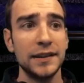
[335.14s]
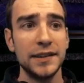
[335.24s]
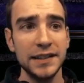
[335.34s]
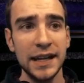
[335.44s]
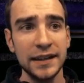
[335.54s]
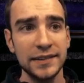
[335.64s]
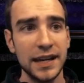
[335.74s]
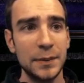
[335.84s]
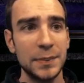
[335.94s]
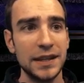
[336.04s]
The next
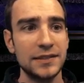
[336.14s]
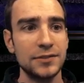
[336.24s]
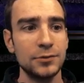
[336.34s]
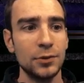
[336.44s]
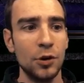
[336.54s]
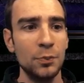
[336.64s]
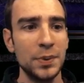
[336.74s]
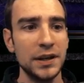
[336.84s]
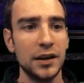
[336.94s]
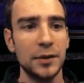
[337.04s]
step is to
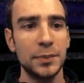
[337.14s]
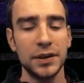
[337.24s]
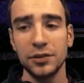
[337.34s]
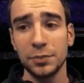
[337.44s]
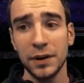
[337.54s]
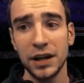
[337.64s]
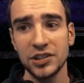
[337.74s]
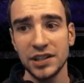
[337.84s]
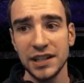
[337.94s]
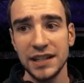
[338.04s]
open up your
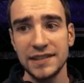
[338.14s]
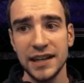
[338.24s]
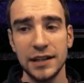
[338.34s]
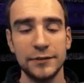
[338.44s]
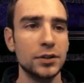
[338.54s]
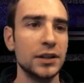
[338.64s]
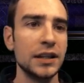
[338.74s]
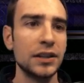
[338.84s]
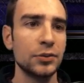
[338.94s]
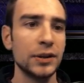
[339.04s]
project inside of Unity
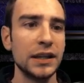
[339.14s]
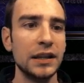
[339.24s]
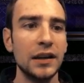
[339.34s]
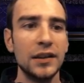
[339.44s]
3.